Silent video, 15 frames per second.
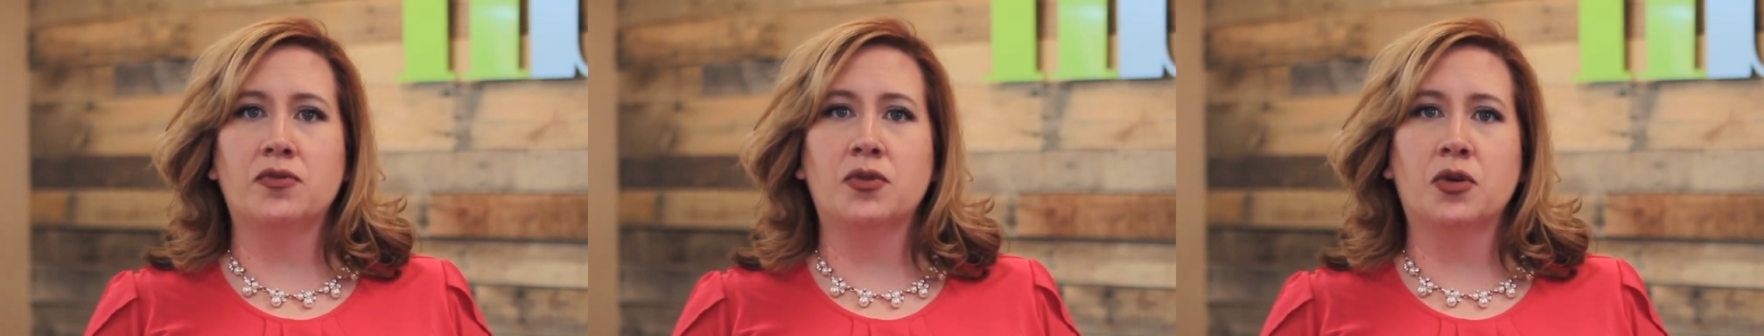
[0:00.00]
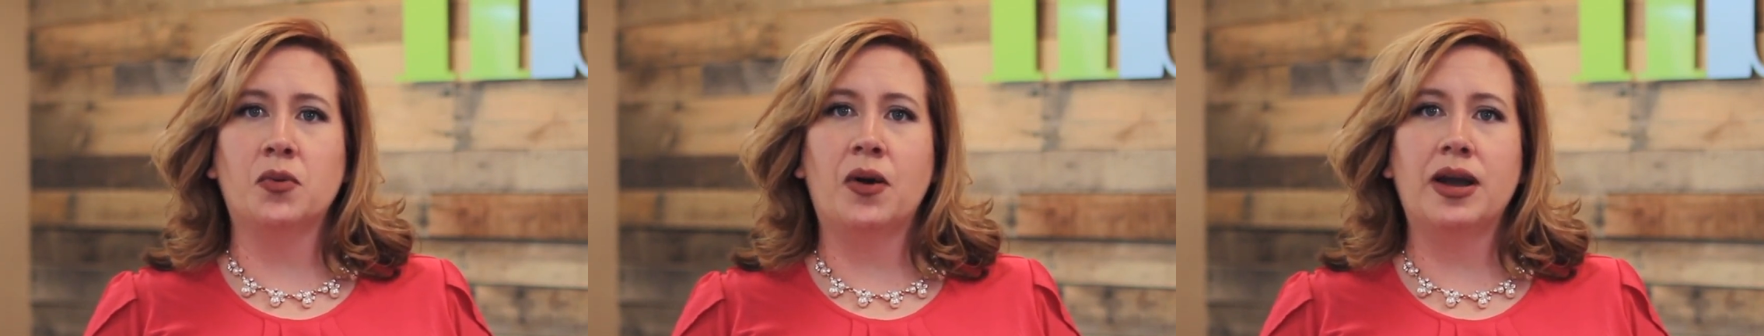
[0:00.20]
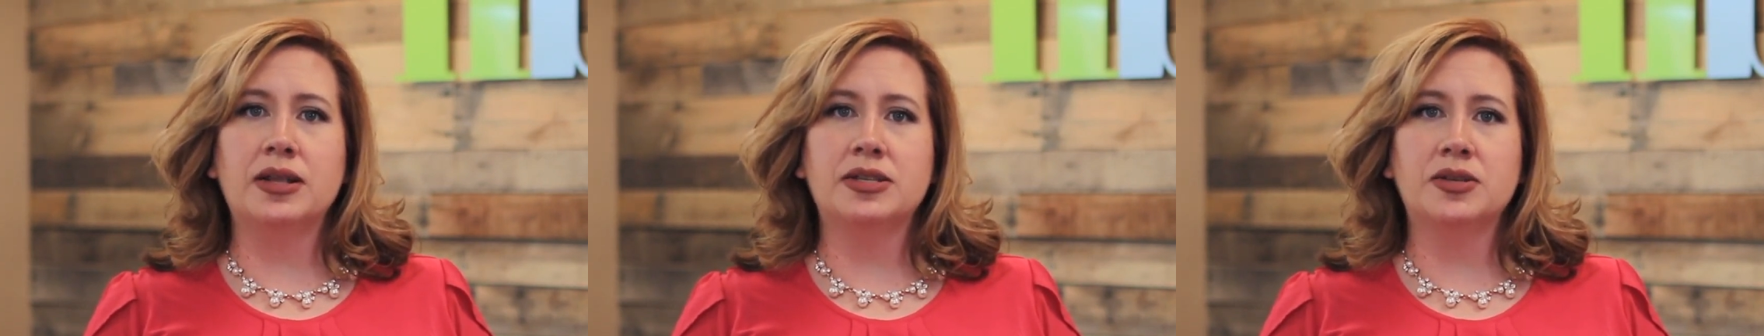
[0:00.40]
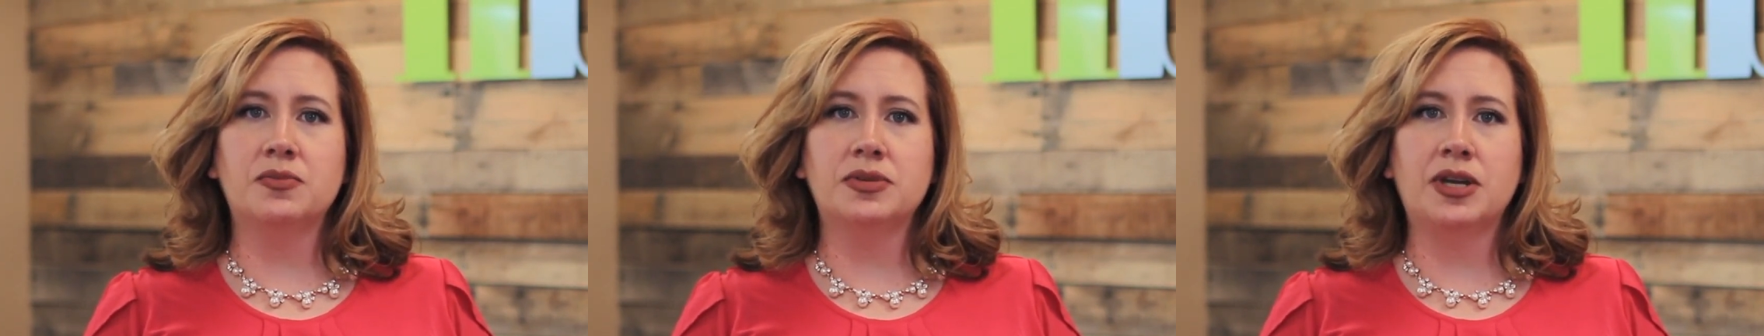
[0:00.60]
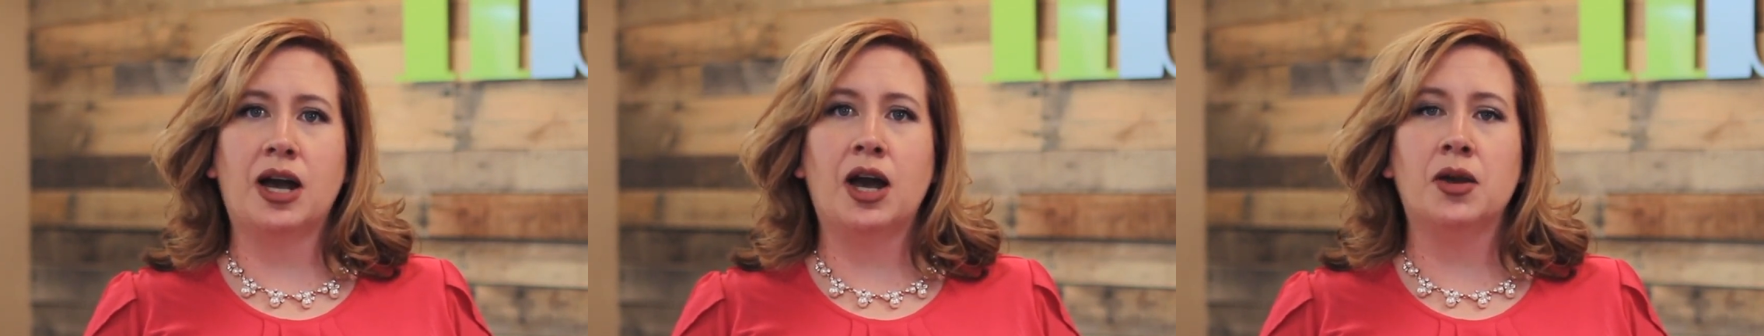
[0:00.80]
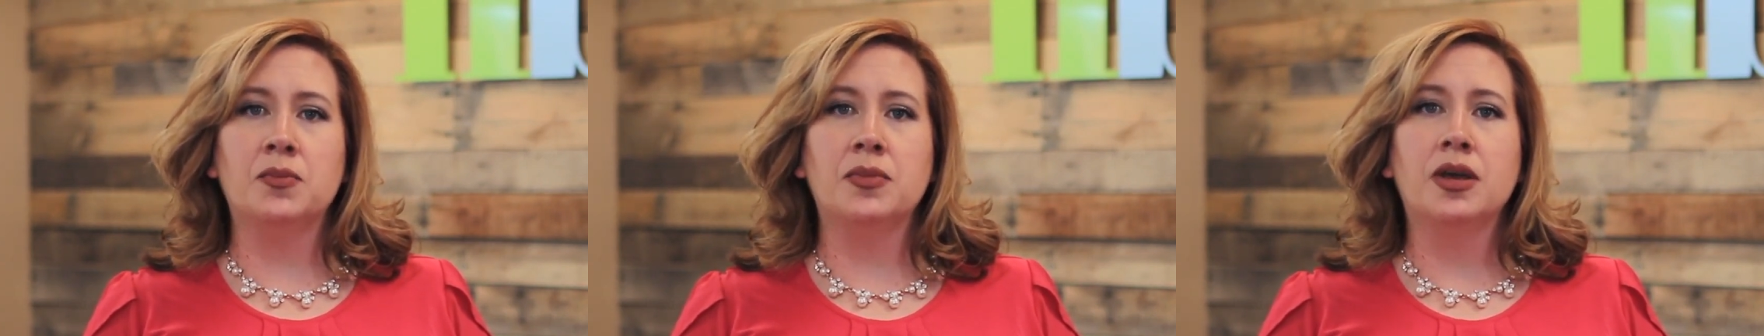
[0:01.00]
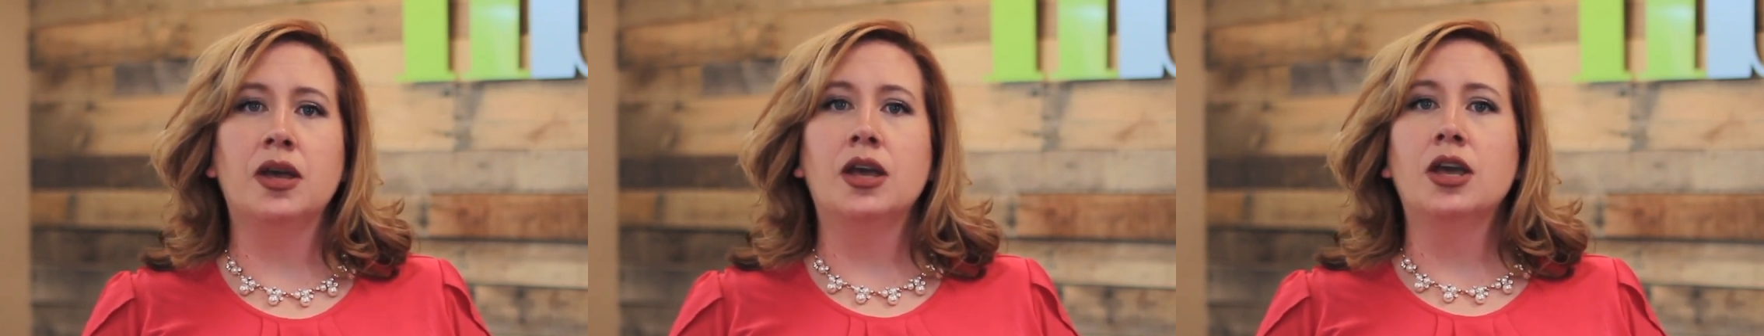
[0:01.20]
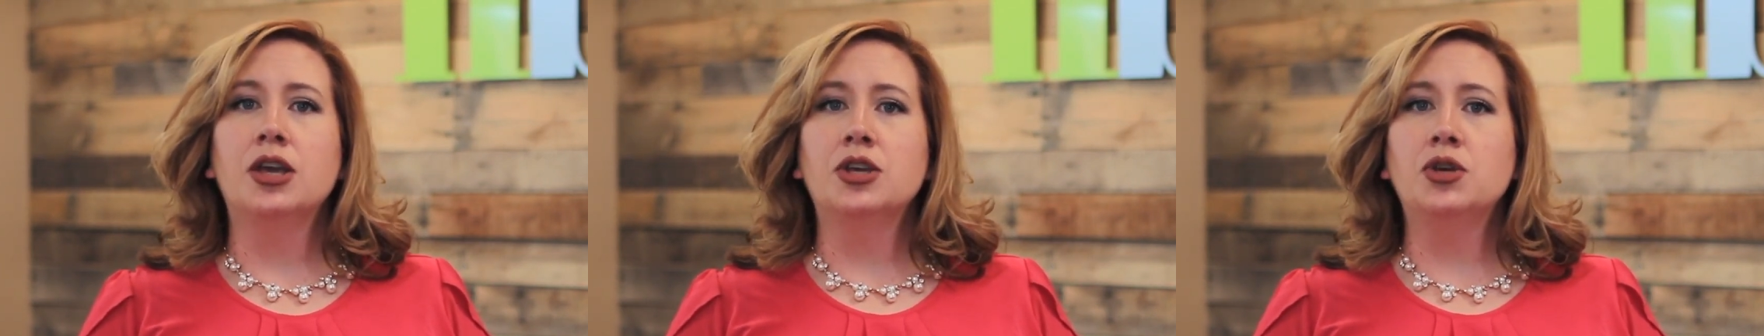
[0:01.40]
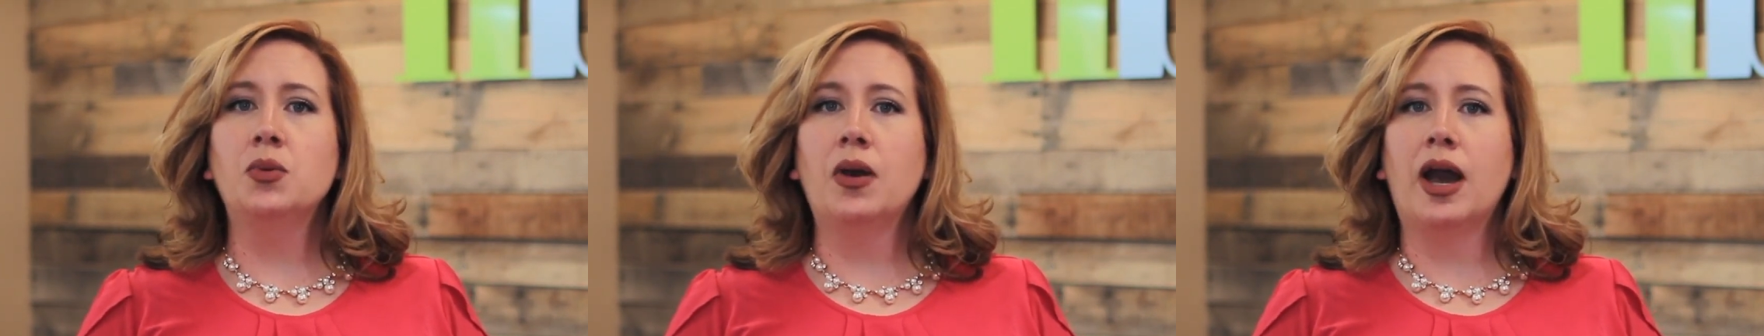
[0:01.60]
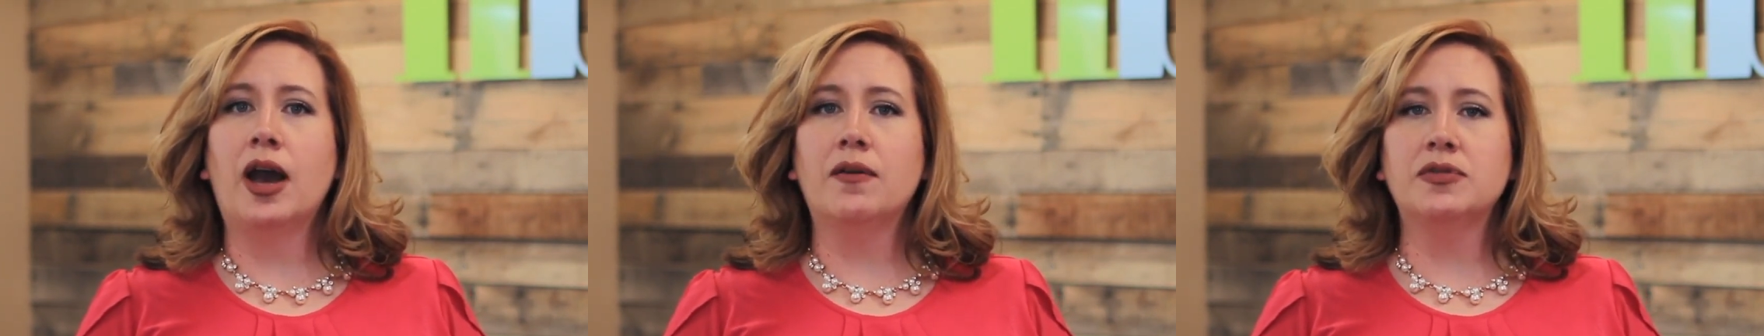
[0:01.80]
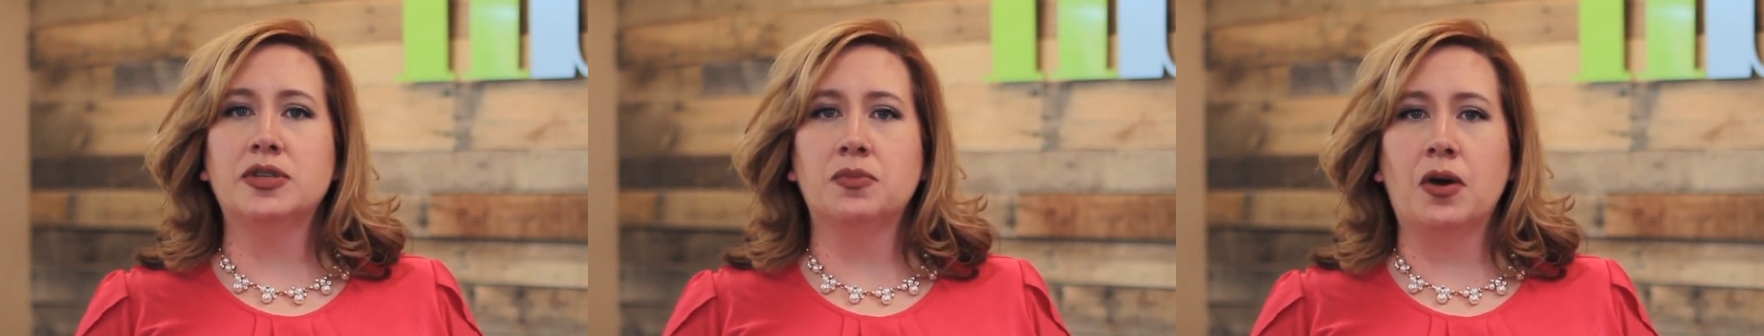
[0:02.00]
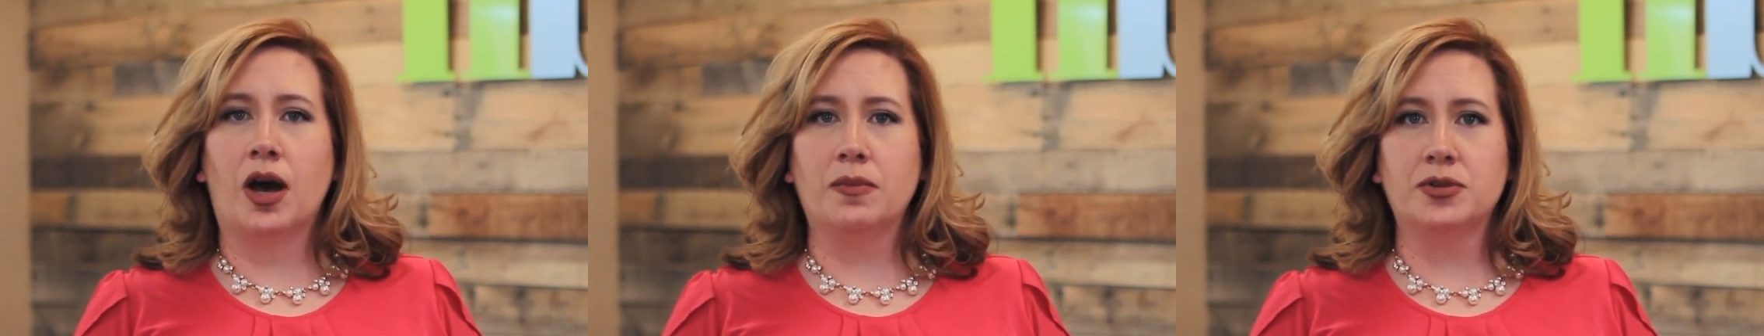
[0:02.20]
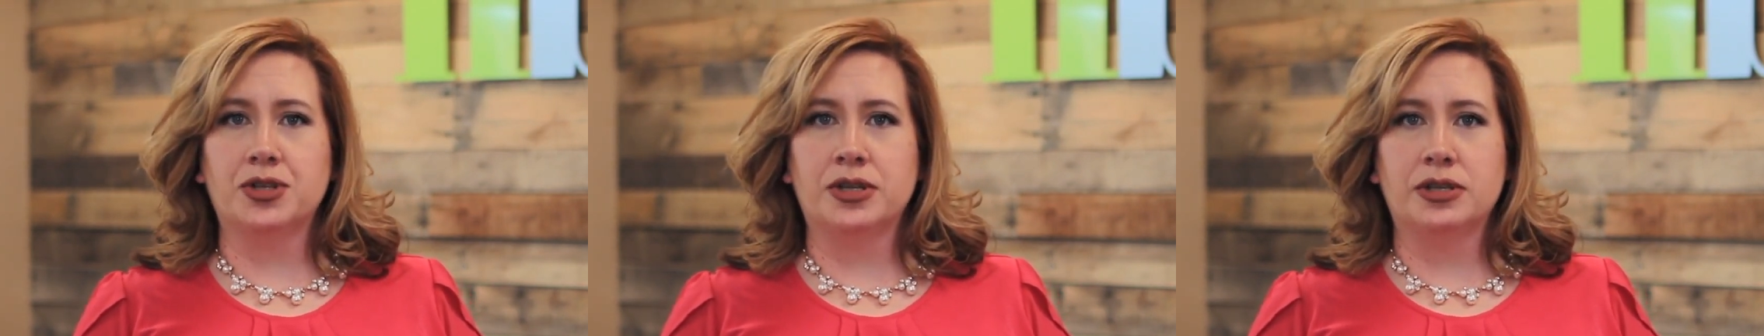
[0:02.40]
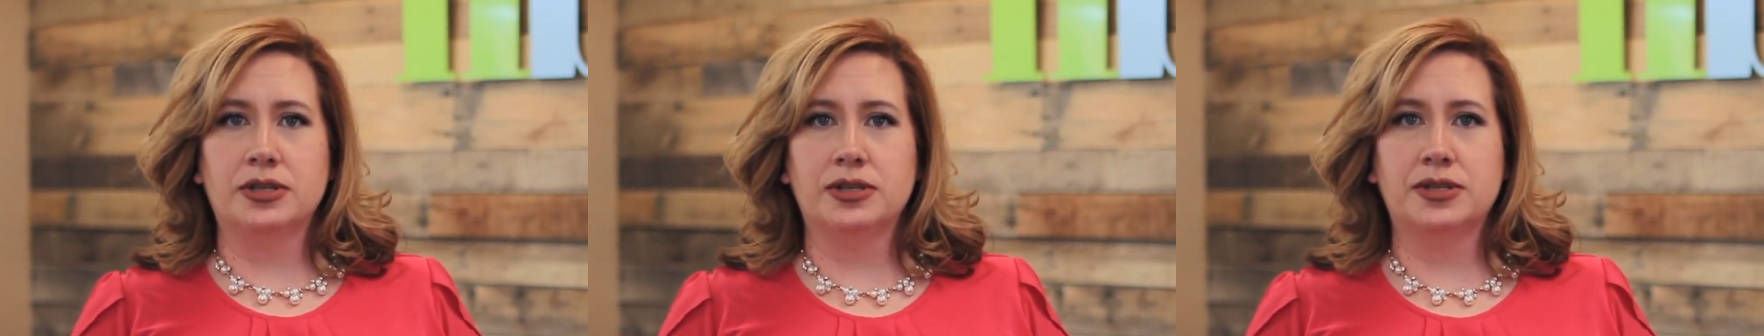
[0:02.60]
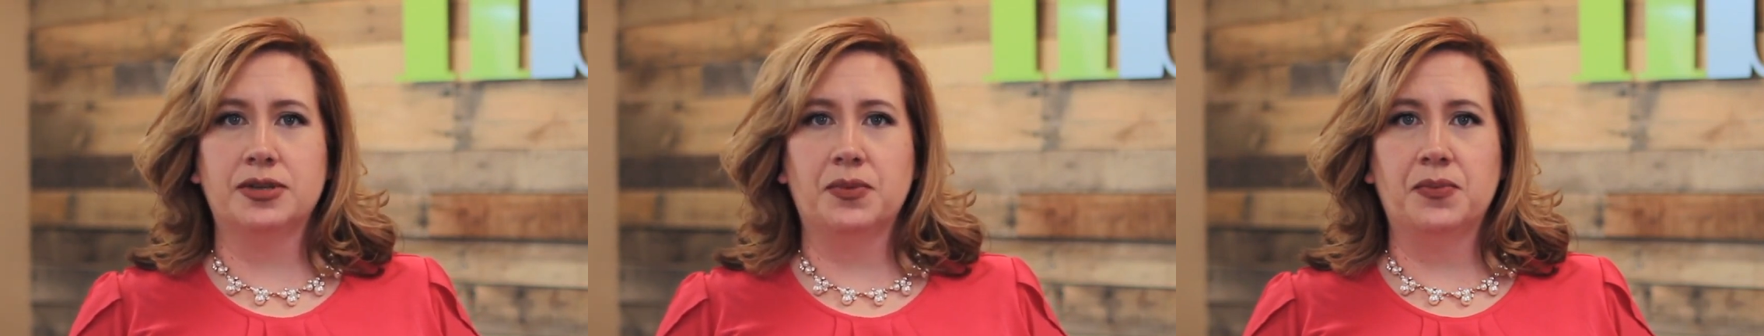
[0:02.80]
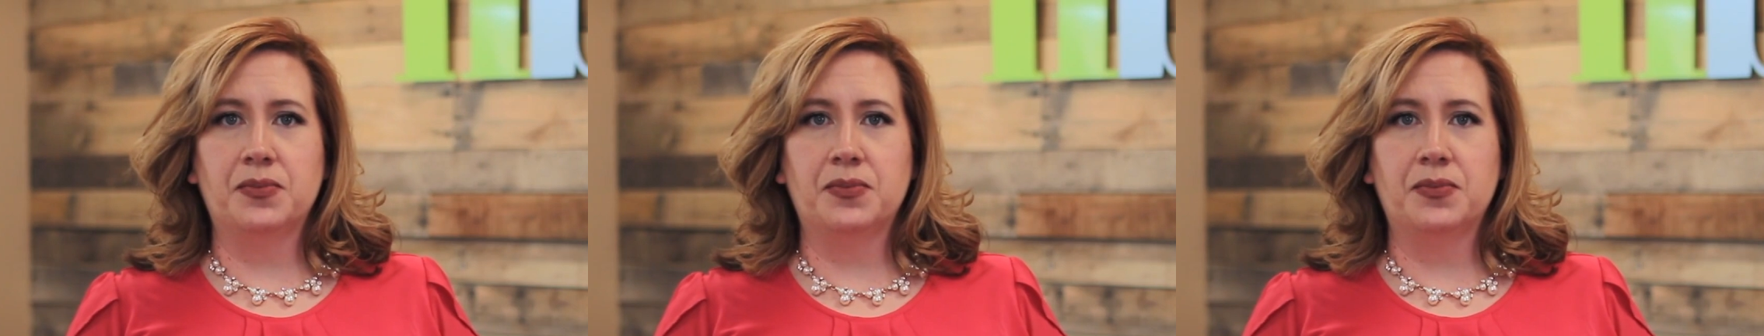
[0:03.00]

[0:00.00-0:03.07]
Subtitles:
for quite some time, you have some options.